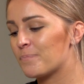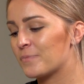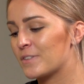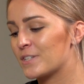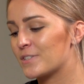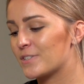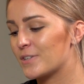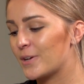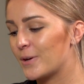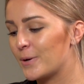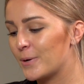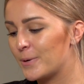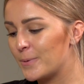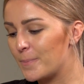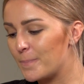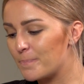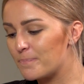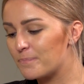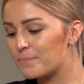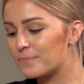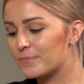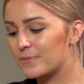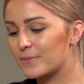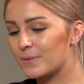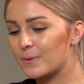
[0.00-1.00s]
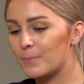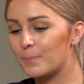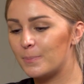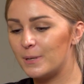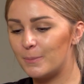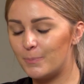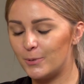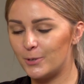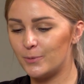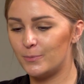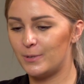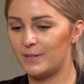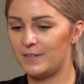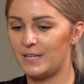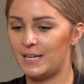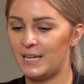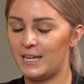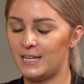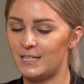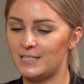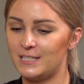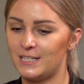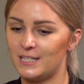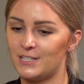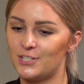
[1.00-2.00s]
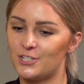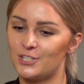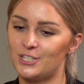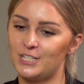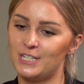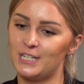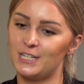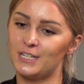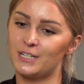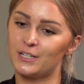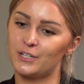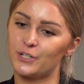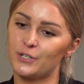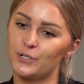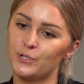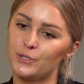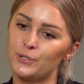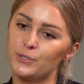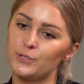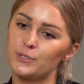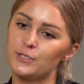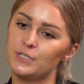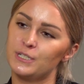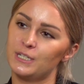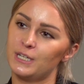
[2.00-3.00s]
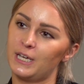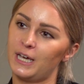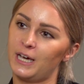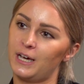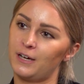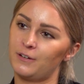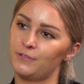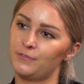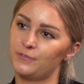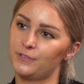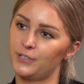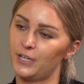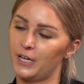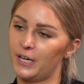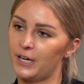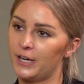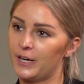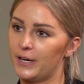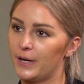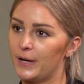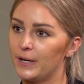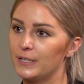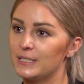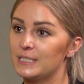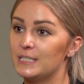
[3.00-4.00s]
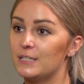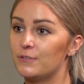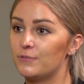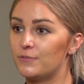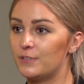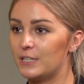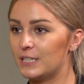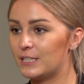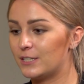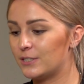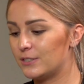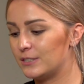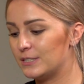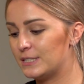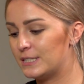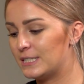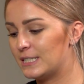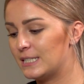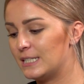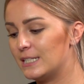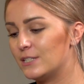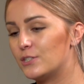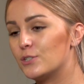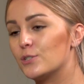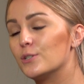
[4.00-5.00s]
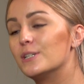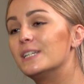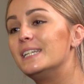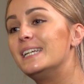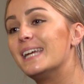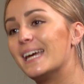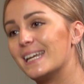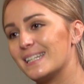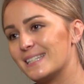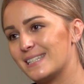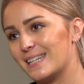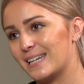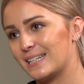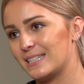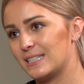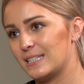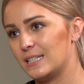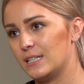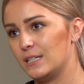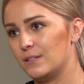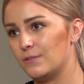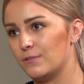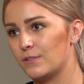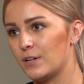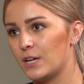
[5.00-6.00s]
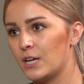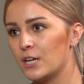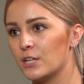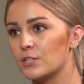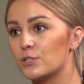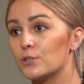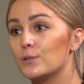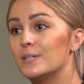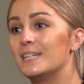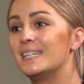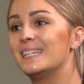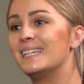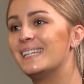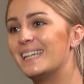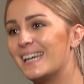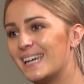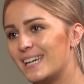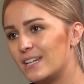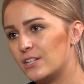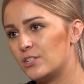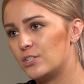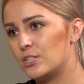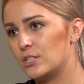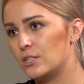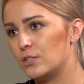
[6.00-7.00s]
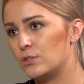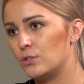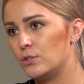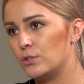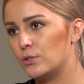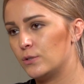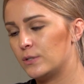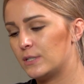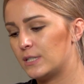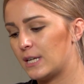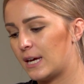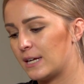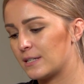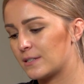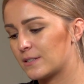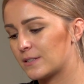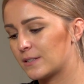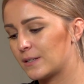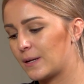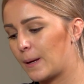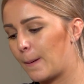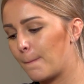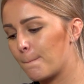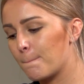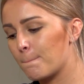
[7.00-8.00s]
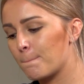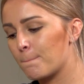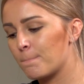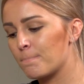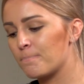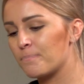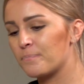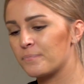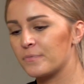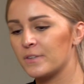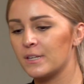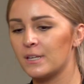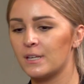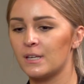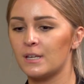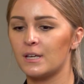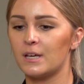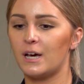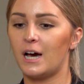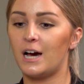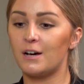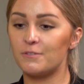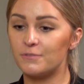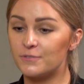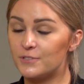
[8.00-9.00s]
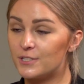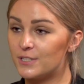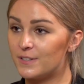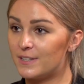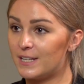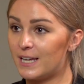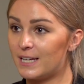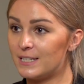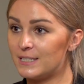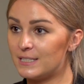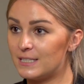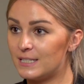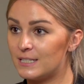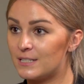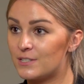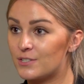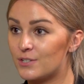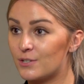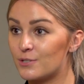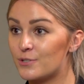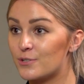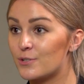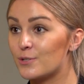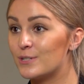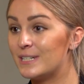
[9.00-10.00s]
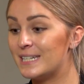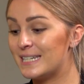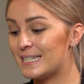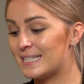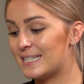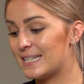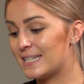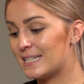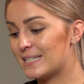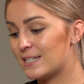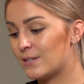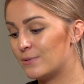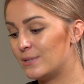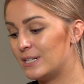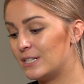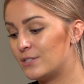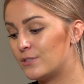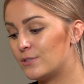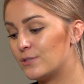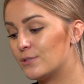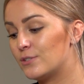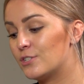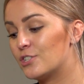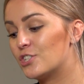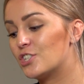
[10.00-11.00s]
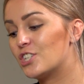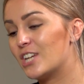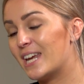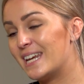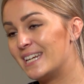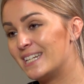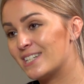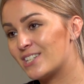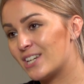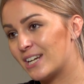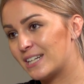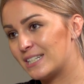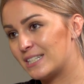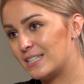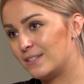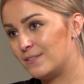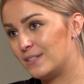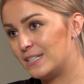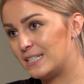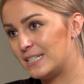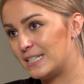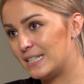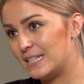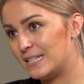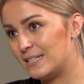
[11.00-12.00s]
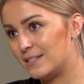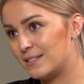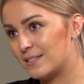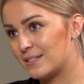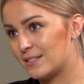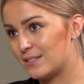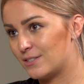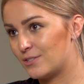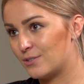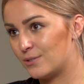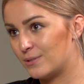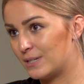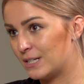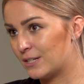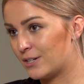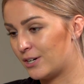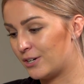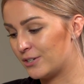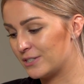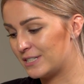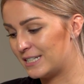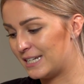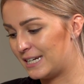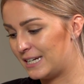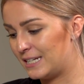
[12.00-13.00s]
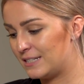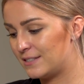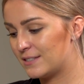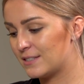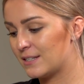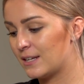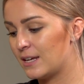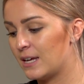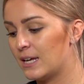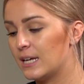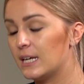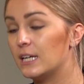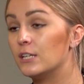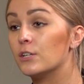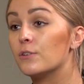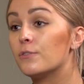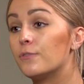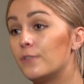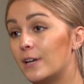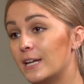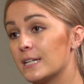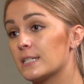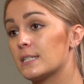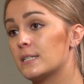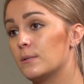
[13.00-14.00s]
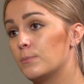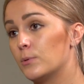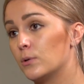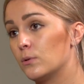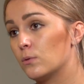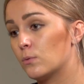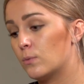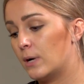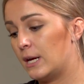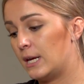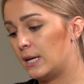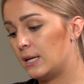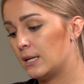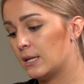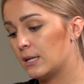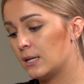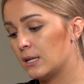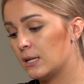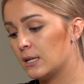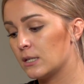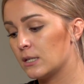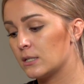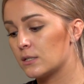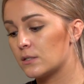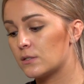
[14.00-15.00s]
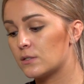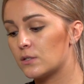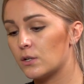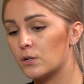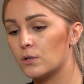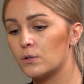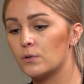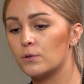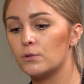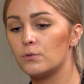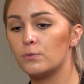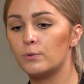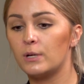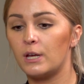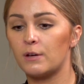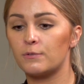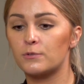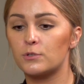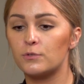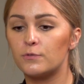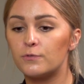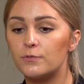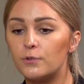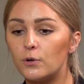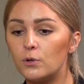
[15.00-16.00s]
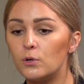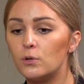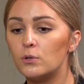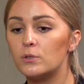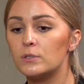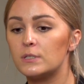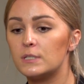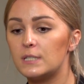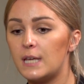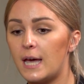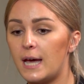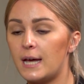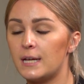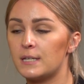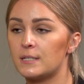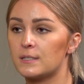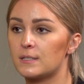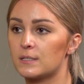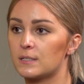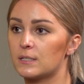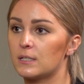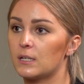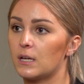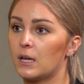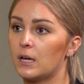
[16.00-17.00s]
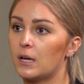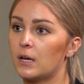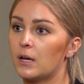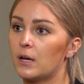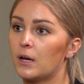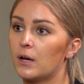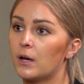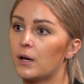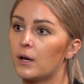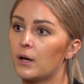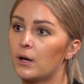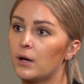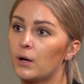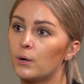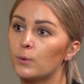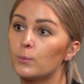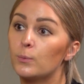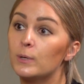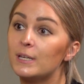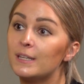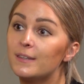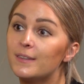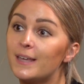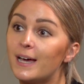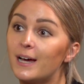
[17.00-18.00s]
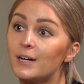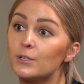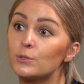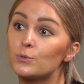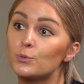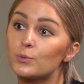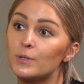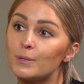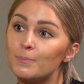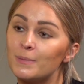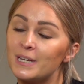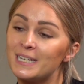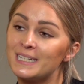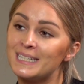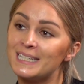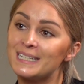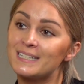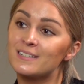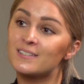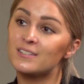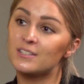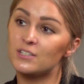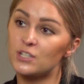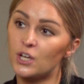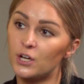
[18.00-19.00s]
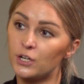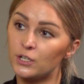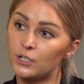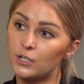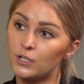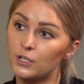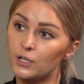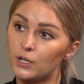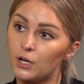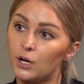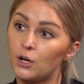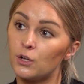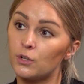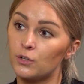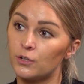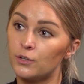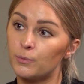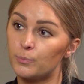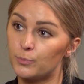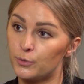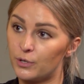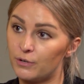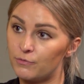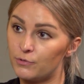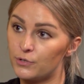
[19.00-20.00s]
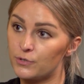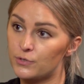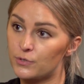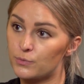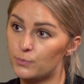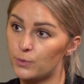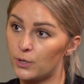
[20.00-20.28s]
So people with ADHD could have difficulty to get active, to engage in a new task. After that, it's also necessary to change activities during our days in a flexible way. So we have to follow tasks without remaining stuck on the previous